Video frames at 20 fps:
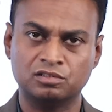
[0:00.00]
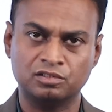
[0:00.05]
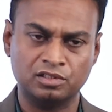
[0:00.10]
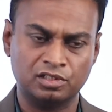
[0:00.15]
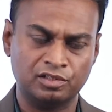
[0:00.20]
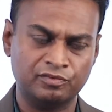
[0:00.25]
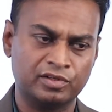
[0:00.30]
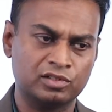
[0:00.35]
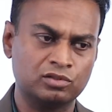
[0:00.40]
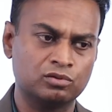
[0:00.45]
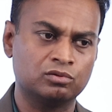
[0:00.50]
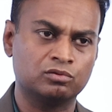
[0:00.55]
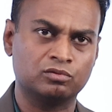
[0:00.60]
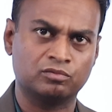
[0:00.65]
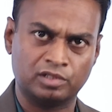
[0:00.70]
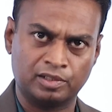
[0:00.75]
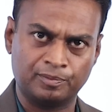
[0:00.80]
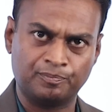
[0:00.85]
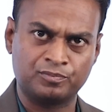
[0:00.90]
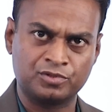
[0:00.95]
Even though
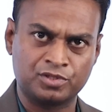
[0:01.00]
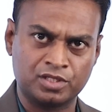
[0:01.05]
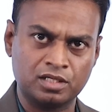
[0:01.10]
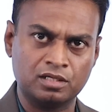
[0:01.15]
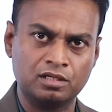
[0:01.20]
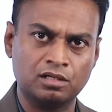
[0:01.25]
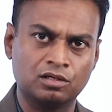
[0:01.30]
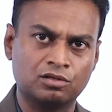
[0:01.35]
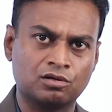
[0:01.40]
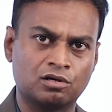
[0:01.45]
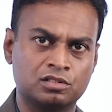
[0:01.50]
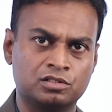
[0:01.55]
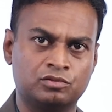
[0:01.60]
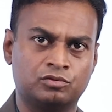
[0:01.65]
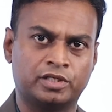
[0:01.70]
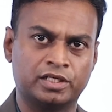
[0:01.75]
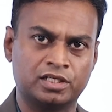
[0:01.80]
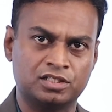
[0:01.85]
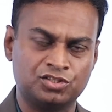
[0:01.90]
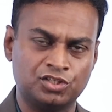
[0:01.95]
a single cause
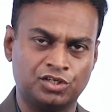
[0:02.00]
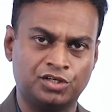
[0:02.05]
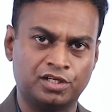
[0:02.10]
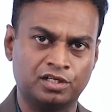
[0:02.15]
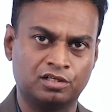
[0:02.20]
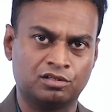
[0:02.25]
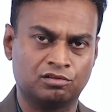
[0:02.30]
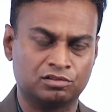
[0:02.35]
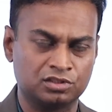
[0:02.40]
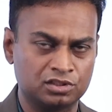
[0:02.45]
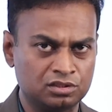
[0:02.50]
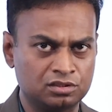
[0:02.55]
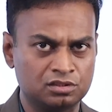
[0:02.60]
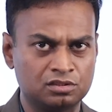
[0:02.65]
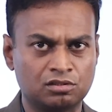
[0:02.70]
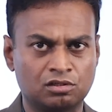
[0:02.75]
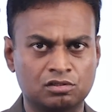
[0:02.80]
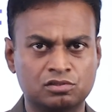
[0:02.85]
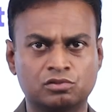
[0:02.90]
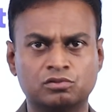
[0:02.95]
you take, genetic cause, it
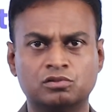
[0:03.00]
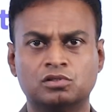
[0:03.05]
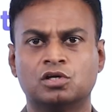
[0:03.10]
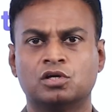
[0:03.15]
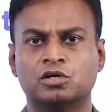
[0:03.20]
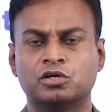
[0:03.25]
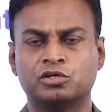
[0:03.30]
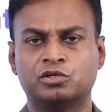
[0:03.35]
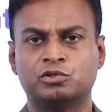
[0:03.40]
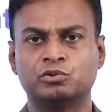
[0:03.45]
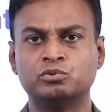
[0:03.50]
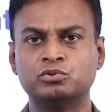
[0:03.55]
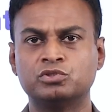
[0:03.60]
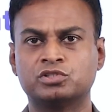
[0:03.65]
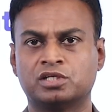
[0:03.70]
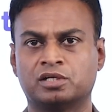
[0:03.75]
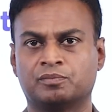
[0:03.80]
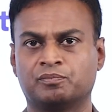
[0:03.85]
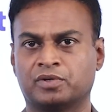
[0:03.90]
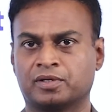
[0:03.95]
is also
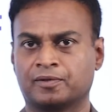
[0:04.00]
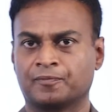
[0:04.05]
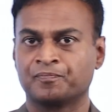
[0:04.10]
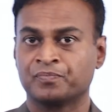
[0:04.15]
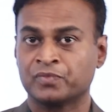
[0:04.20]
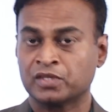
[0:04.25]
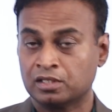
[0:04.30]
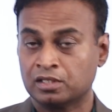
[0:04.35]
huge number.